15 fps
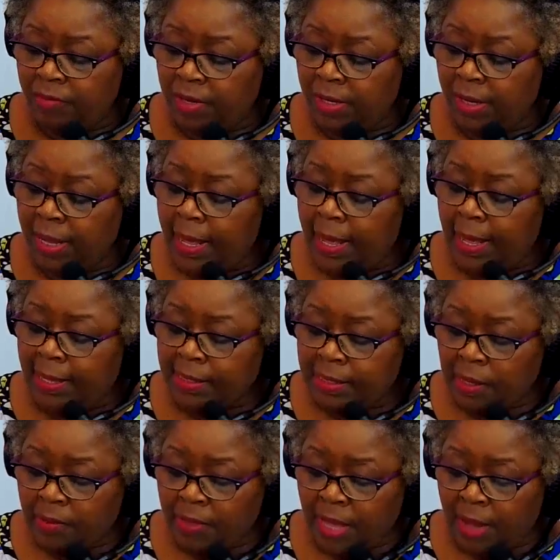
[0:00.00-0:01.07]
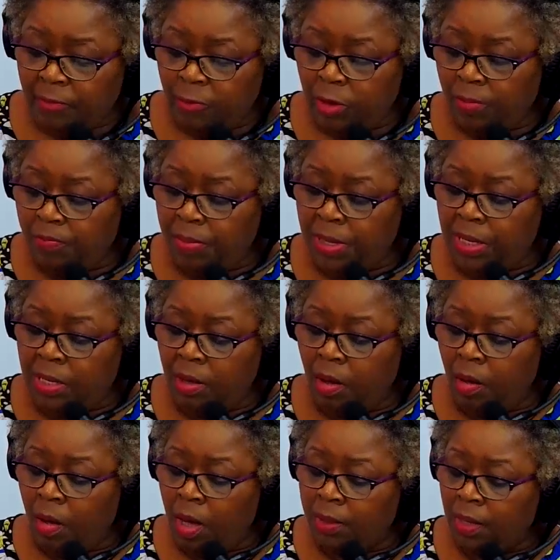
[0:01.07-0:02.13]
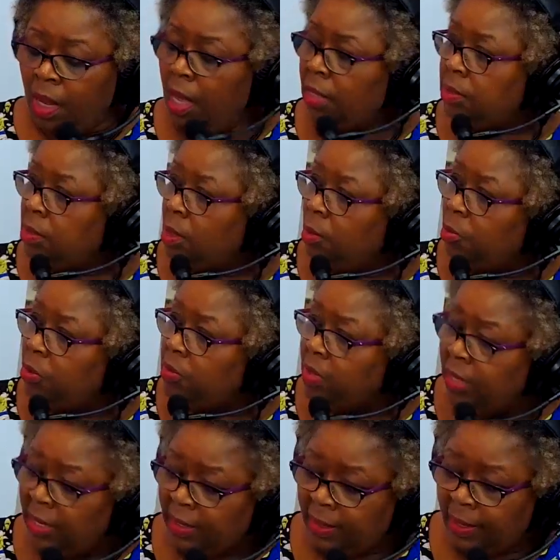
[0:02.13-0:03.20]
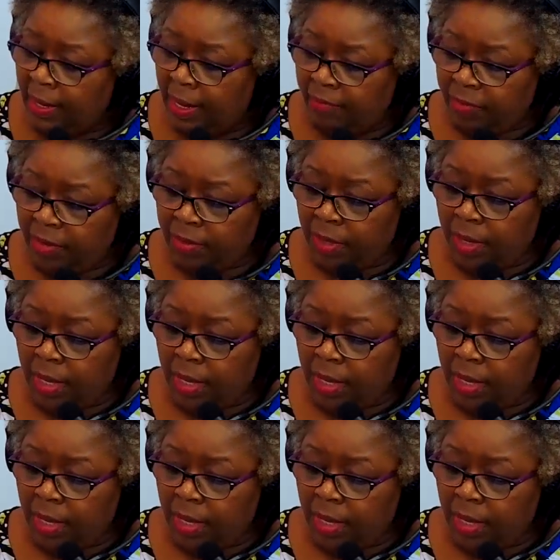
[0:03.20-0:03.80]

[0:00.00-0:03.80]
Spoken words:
it. And so that will be on October the 11th,